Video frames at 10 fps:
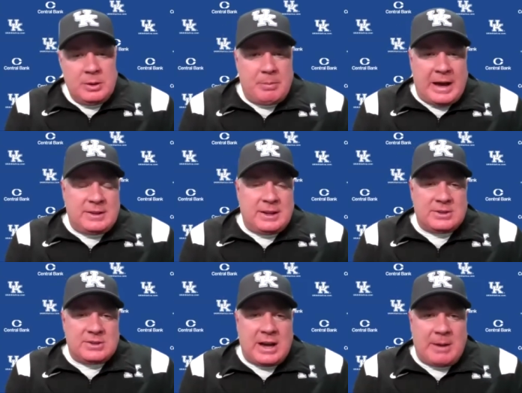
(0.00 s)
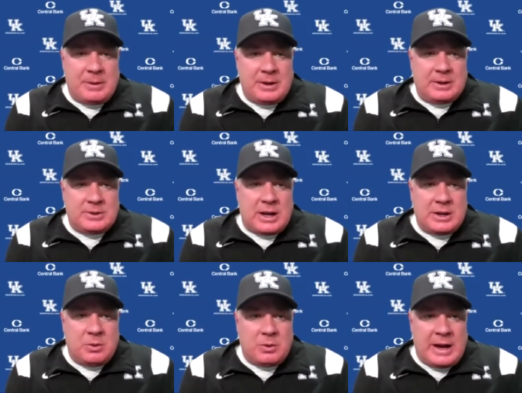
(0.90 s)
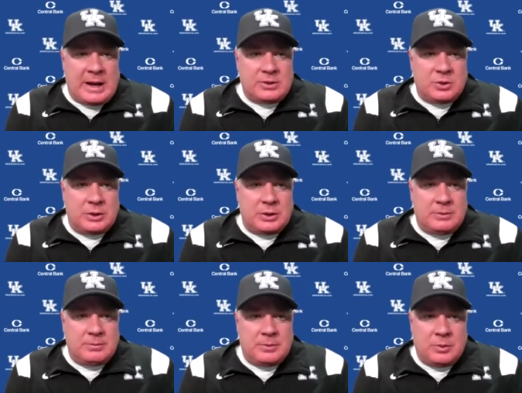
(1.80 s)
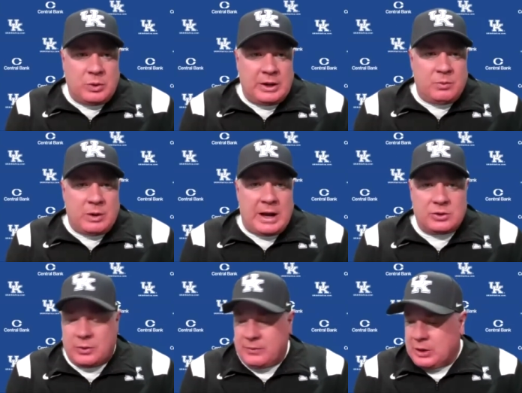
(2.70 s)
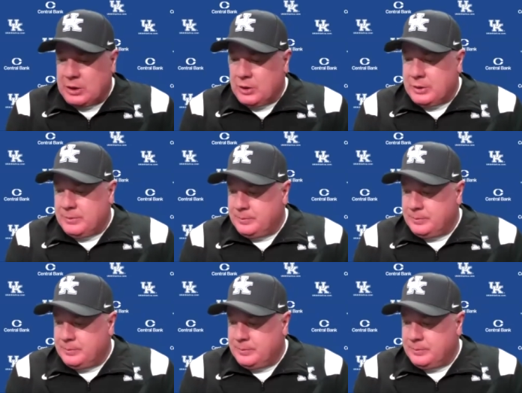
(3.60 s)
bad things happen, and it's how you react to it. And we didn't react to it very good.